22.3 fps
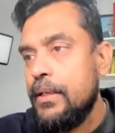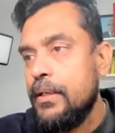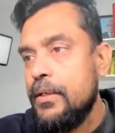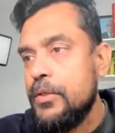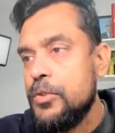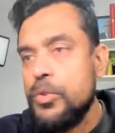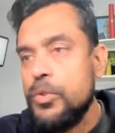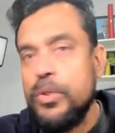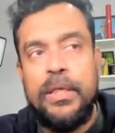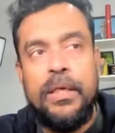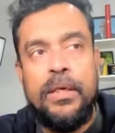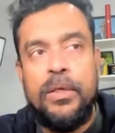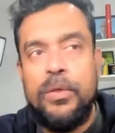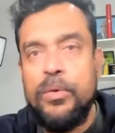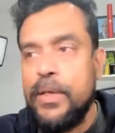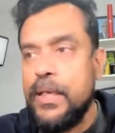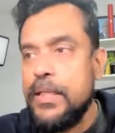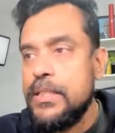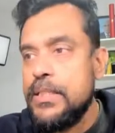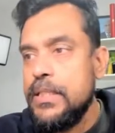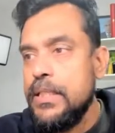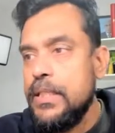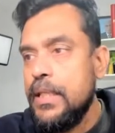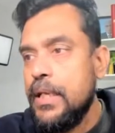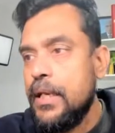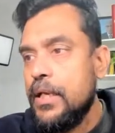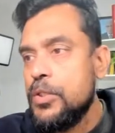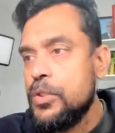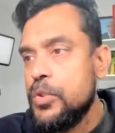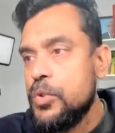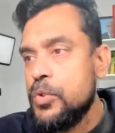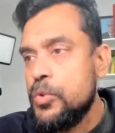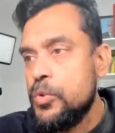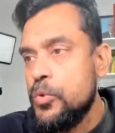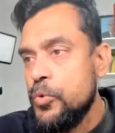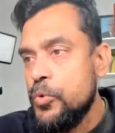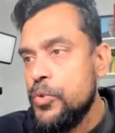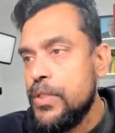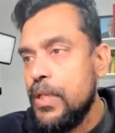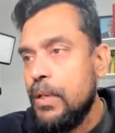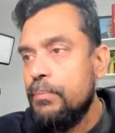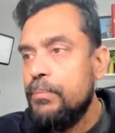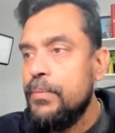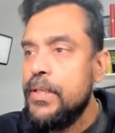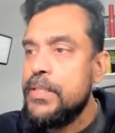So here you can see there are two
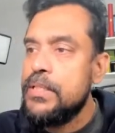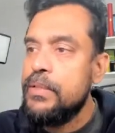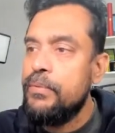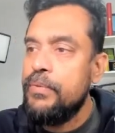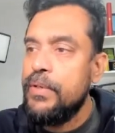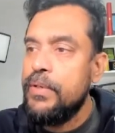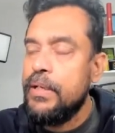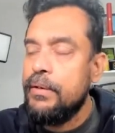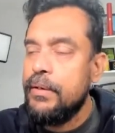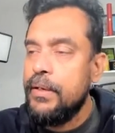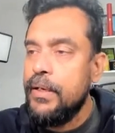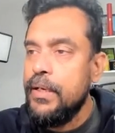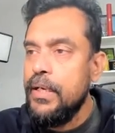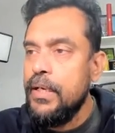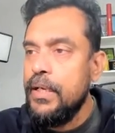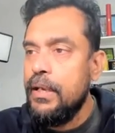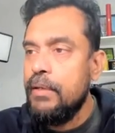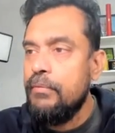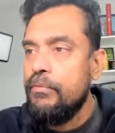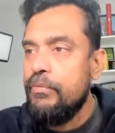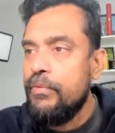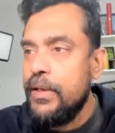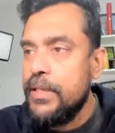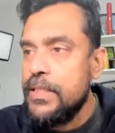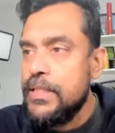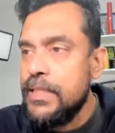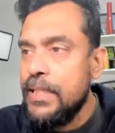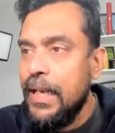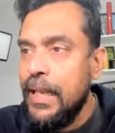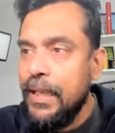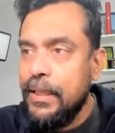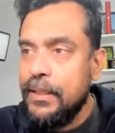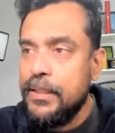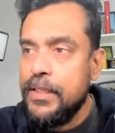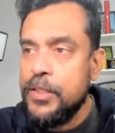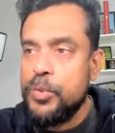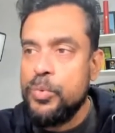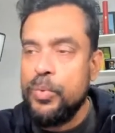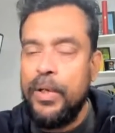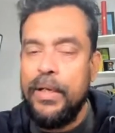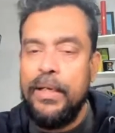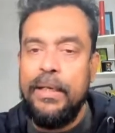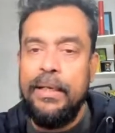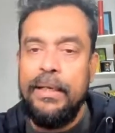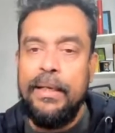subnets that we created, and if I select this
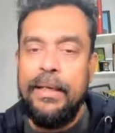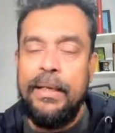one,